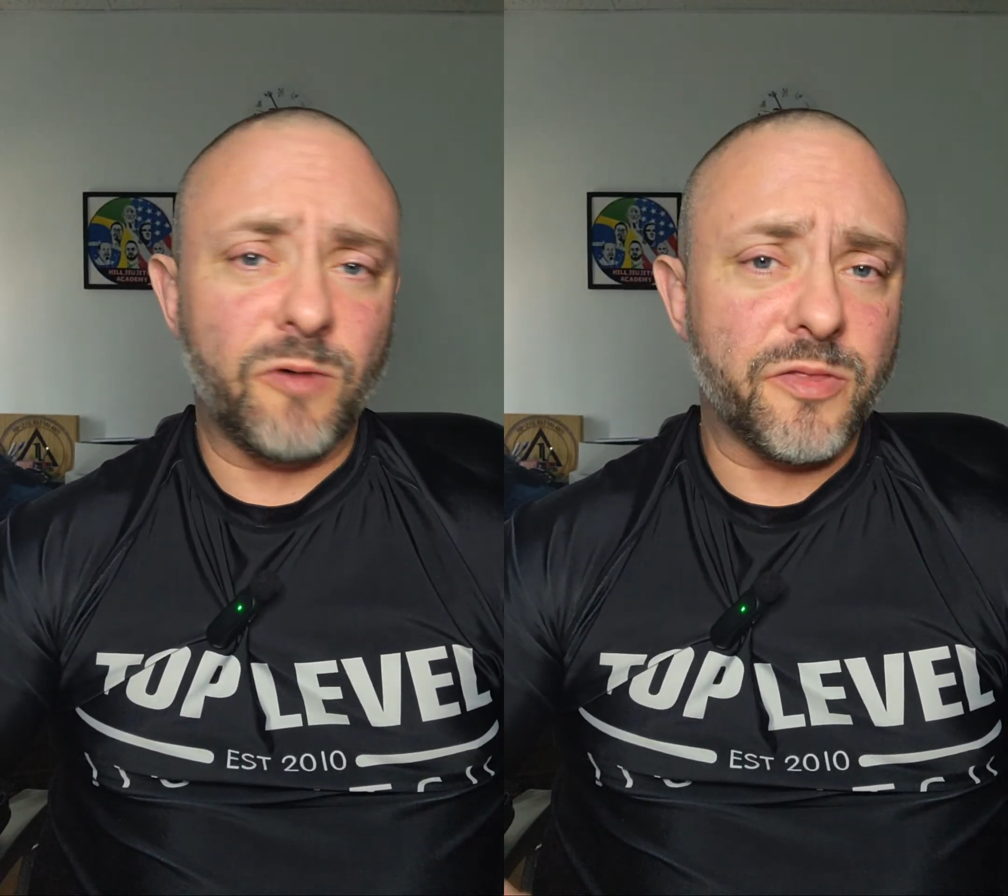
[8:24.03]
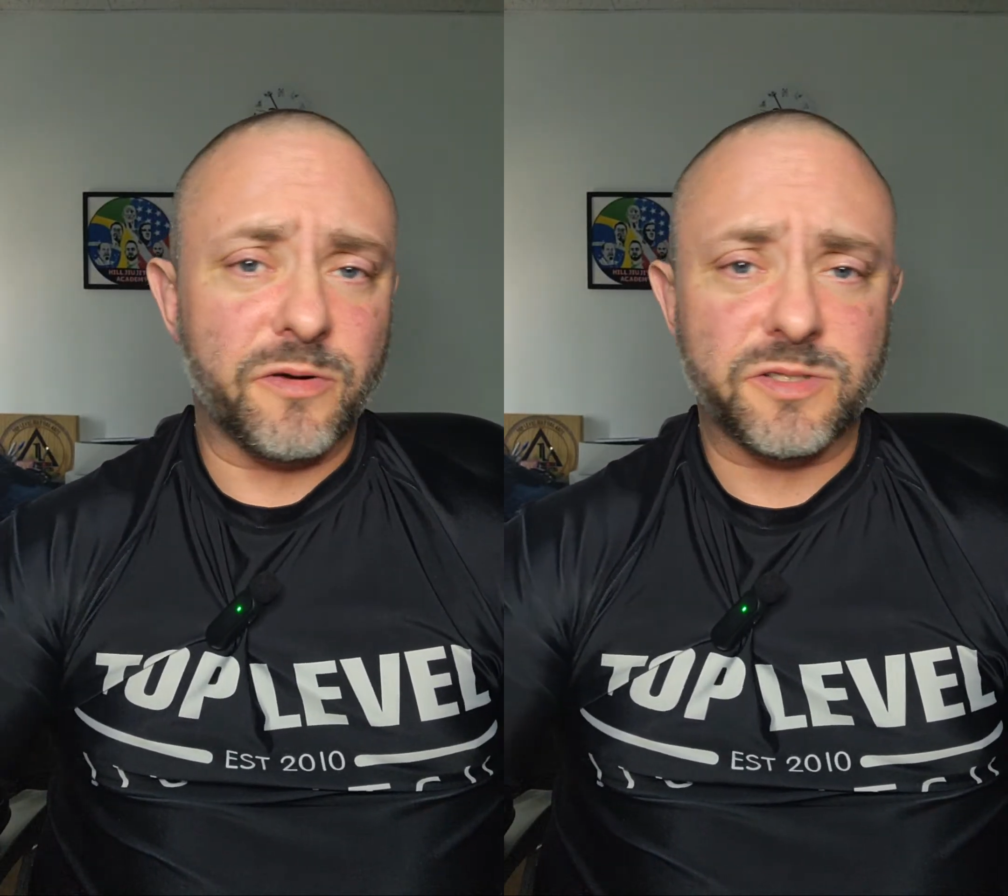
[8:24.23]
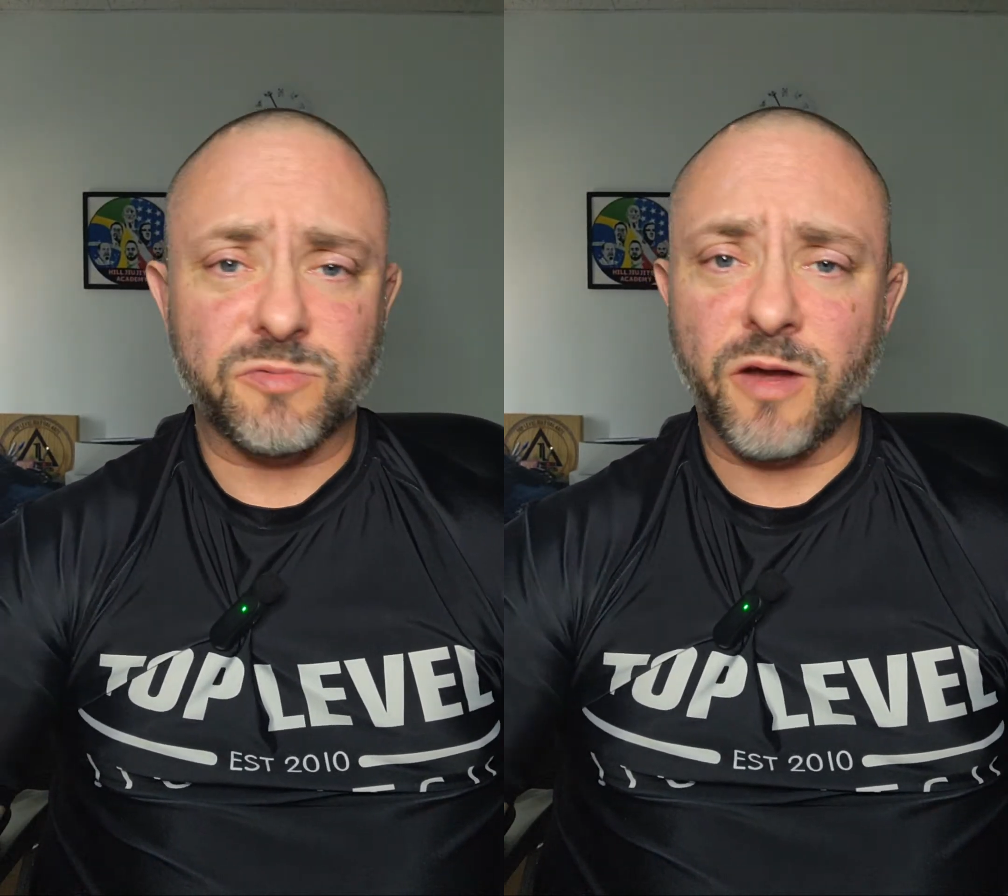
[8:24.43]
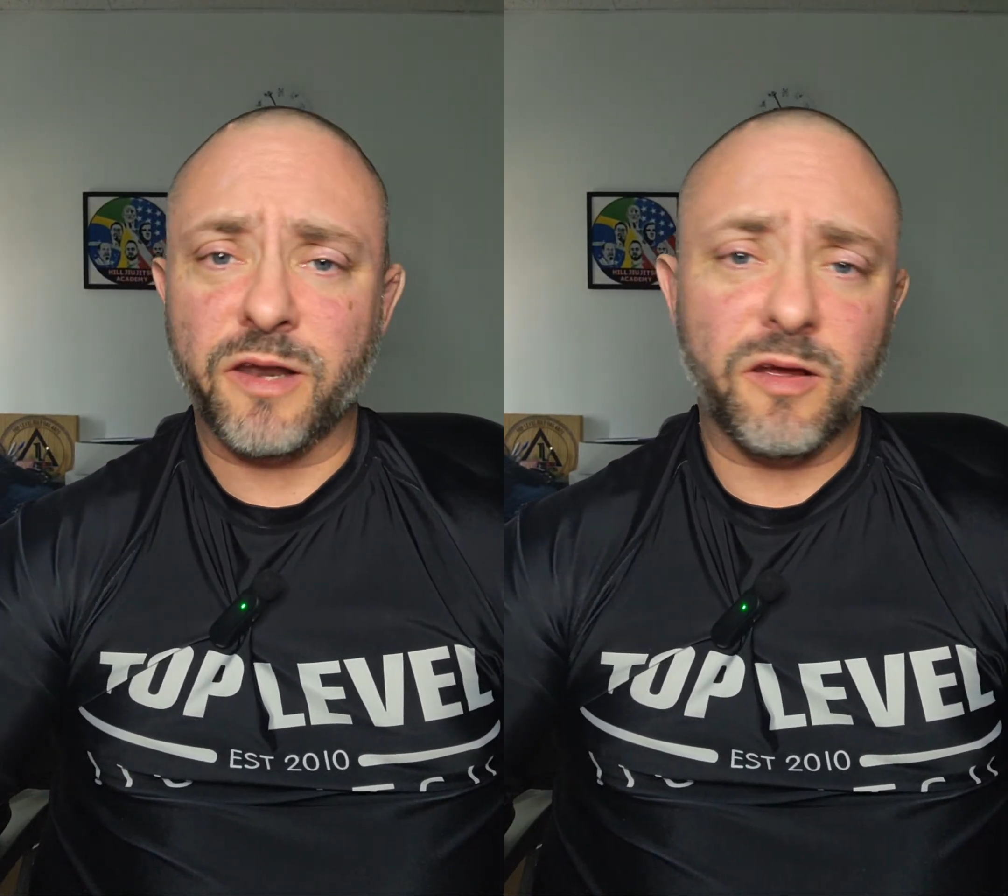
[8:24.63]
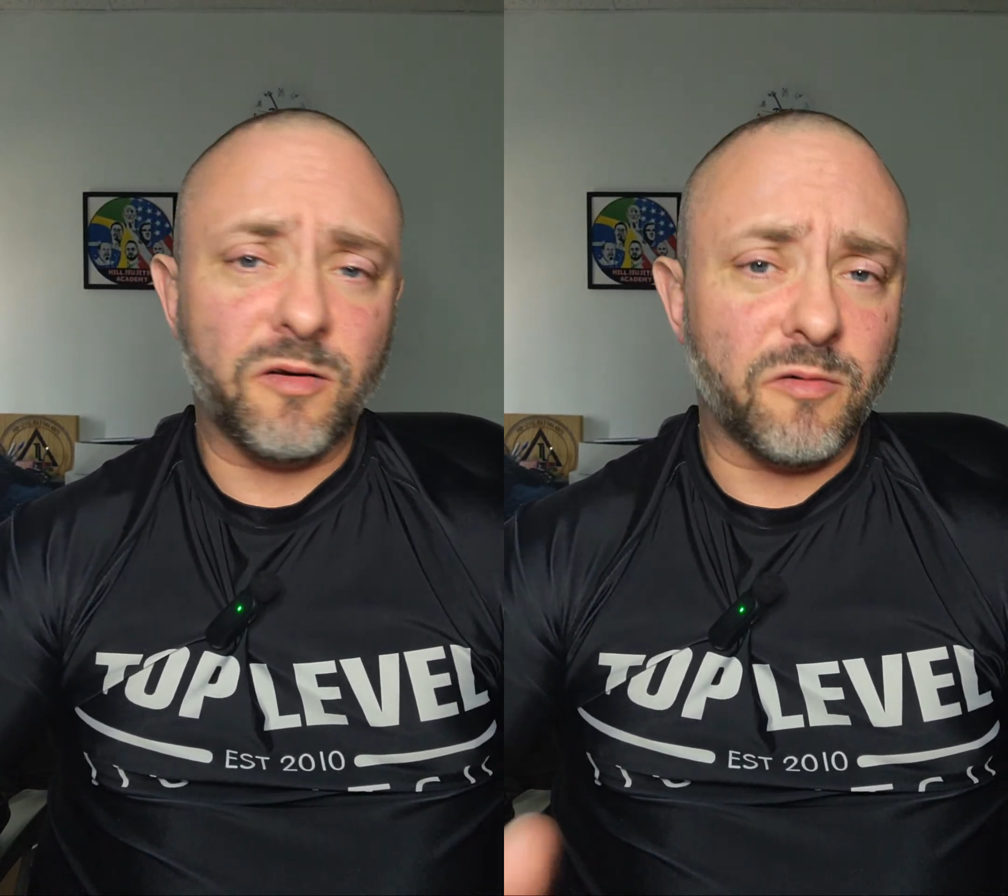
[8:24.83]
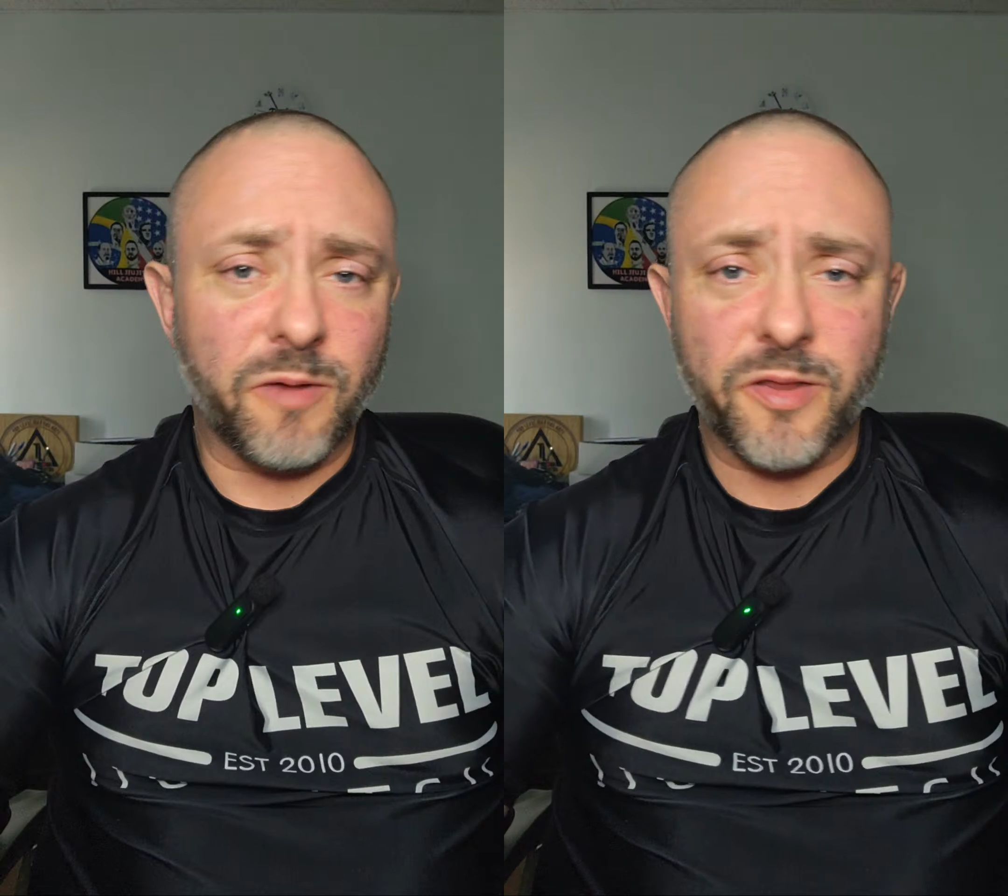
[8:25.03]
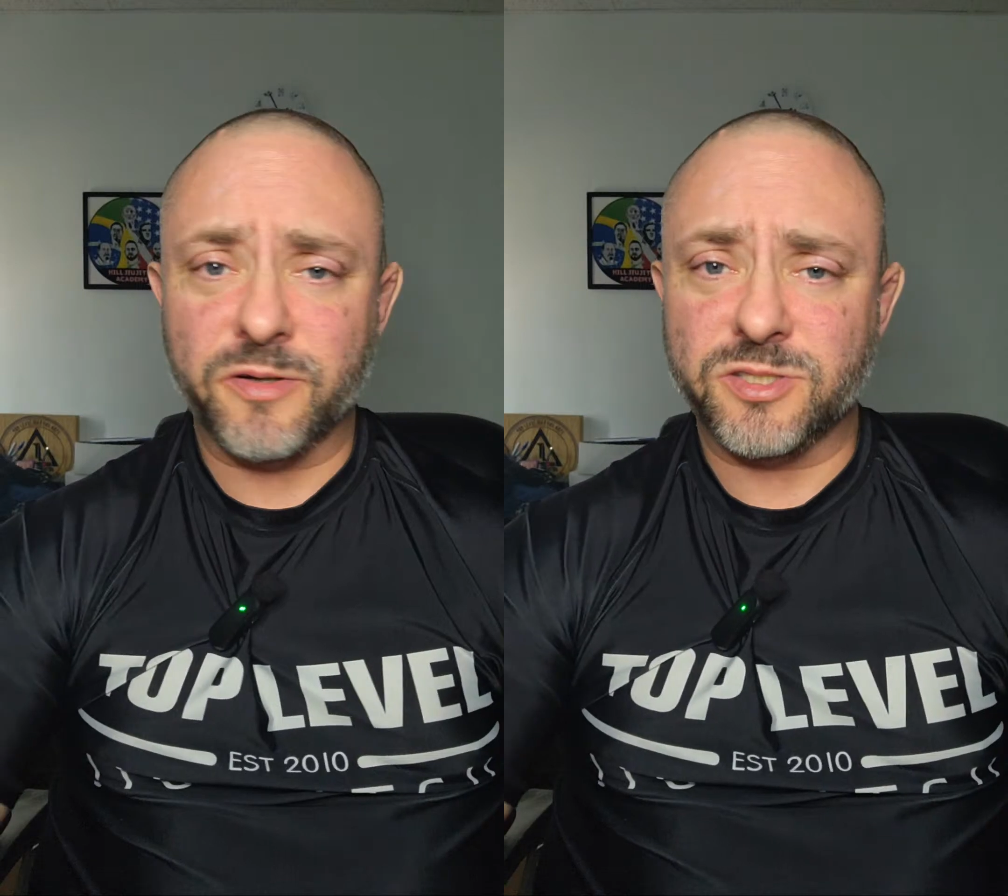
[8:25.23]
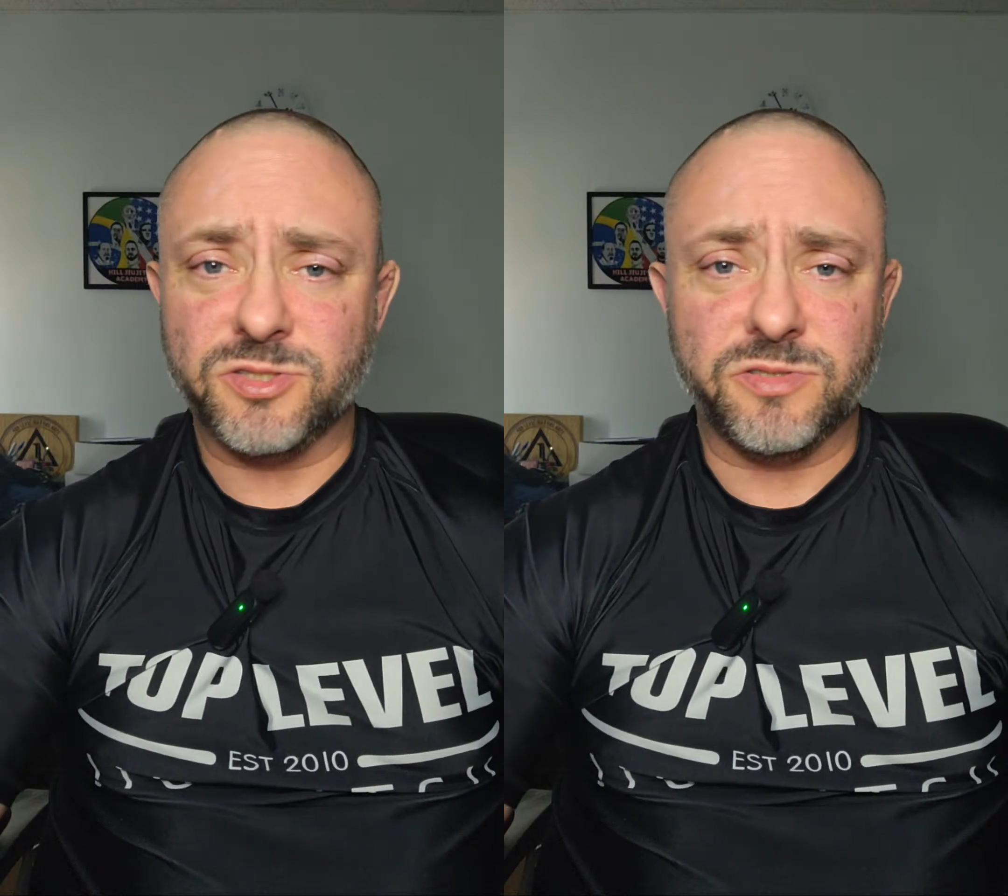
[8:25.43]
whether it's running, or whether
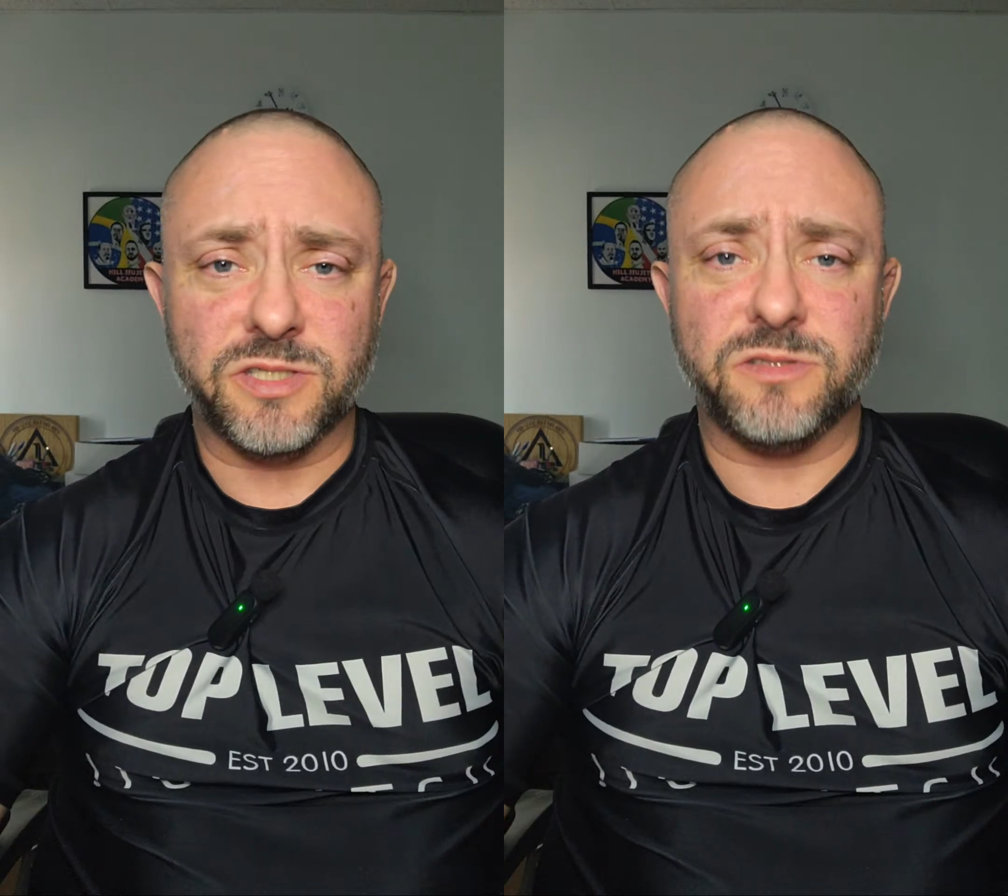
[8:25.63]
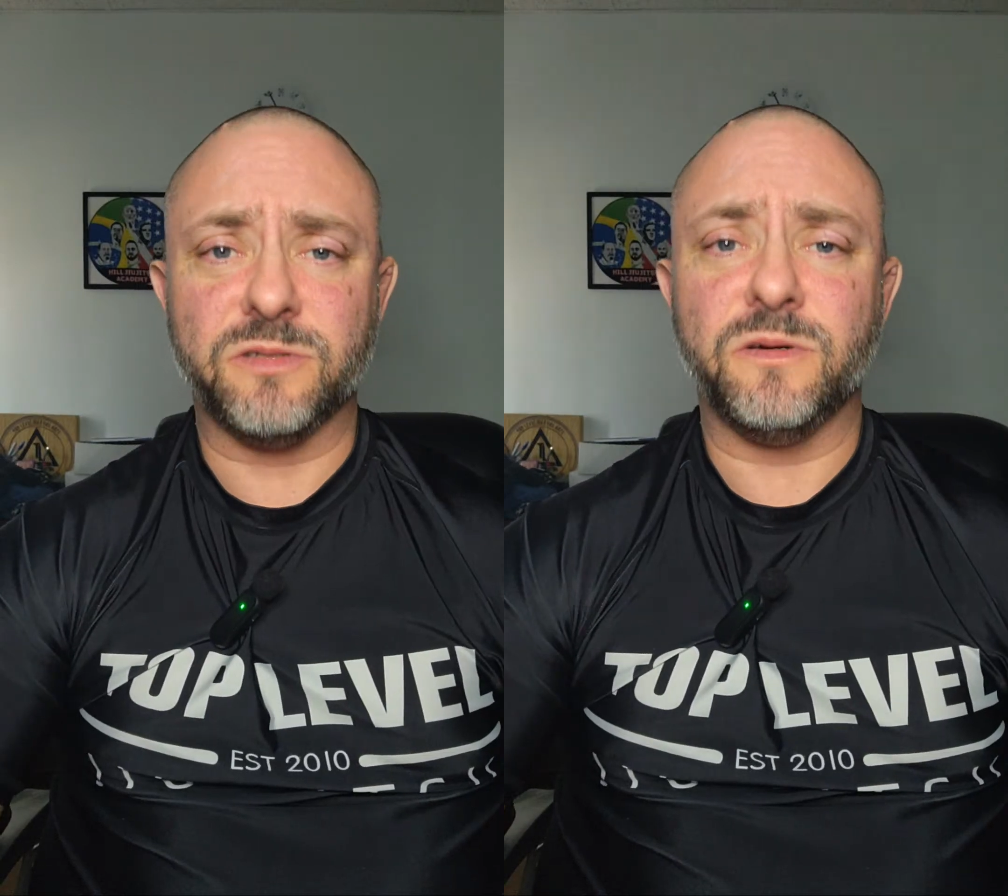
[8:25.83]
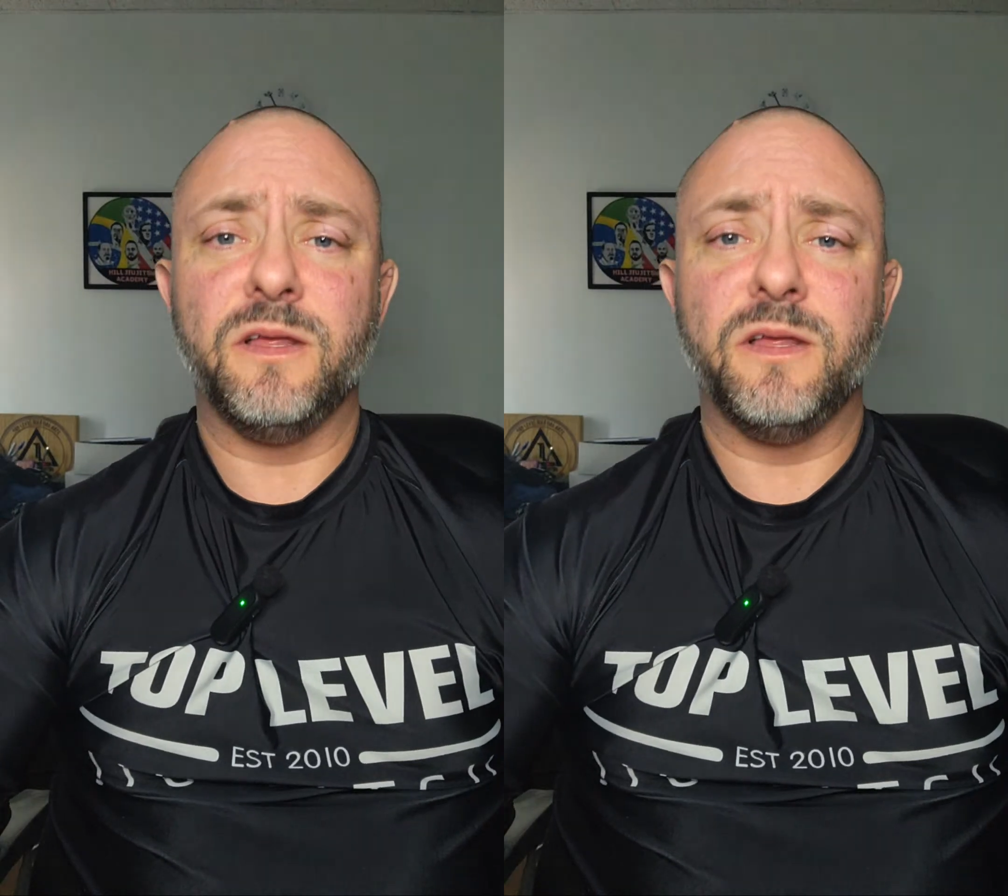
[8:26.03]
it's jiu-jitsu.